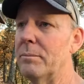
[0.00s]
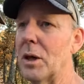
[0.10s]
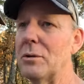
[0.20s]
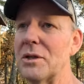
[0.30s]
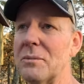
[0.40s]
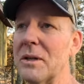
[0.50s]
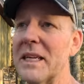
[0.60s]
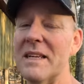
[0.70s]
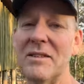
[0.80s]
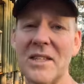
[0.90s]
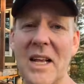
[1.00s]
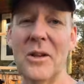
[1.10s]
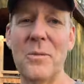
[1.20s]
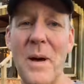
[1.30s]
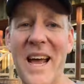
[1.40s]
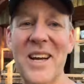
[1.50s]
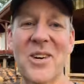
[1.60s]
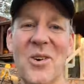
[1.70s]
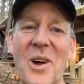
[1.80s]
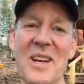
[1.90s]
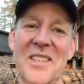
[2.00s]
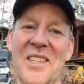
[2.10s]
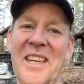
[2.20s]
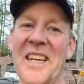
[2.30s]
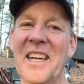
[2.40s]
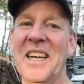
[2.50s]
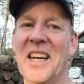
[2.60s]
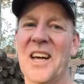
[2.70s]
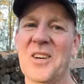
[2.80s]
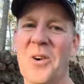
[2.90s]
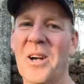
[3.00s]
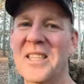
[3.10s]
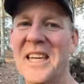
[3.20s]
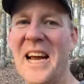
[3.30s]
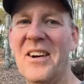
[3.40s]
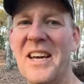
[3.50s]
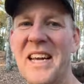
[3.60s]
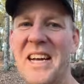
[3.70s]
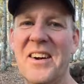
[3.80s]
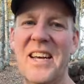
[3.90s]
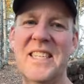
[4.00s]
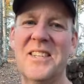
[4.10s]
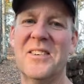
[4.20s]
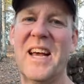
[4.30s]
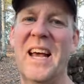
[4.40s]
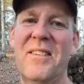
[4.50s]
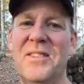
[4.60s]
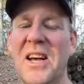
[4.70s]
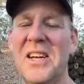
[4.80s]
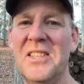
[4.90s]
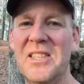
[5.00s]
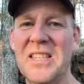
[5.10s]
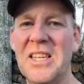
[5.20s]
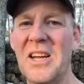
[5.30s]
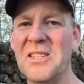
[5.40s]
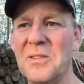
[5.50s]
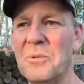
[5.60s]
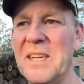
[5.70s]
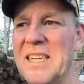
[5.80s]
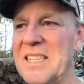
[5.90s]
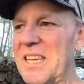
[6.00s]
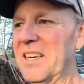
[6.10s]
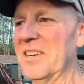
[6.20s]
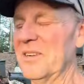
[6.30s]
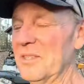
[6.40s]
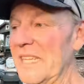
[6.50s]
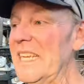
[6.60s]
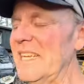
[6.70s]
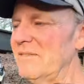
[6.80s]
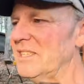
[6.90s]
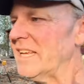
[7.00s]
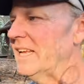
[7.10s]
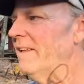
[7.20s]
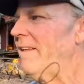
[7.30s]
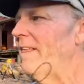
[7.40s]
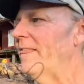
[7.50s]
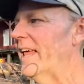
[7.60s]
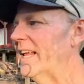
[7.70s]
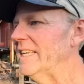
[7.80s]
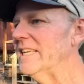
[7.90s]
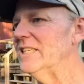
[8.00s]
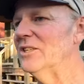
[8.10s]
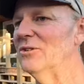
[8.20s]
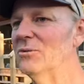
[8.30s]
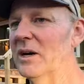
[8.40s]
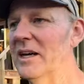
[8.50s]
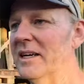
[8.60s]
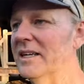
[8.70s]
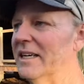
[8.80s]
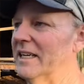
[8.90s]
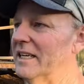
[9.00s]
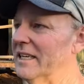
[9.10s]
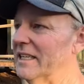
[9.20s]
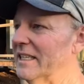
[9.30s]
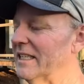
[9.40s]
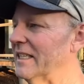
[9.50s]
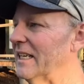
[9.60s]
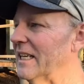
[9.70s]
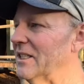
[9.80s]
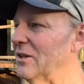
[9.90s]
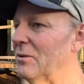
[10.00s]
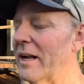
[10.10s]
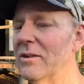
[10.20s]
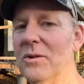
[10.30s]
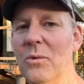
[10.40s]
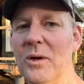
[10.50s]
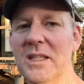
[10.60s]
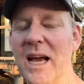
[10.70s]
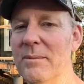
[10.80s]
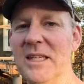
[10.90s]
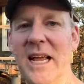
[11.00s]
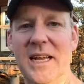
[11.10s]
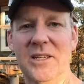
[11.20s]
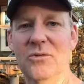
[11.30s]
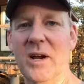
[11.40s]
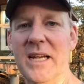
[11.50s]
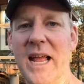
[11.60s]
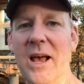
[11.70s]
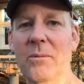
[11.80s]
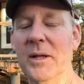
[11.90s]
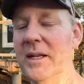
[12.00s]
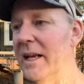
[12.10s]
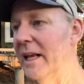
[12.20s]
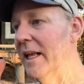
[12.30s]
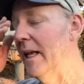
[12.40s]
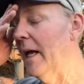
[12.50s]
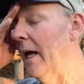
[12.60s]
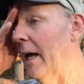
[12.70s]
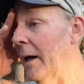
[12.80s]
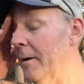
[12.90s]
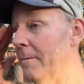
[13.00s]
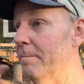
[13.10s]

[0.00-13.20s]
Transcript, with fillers: blow some leaves as I look back across across the area here. I still have tons and tons of weeds here, or leaves that I need to uh, get to. I don't know what time of day it is right now, but uh,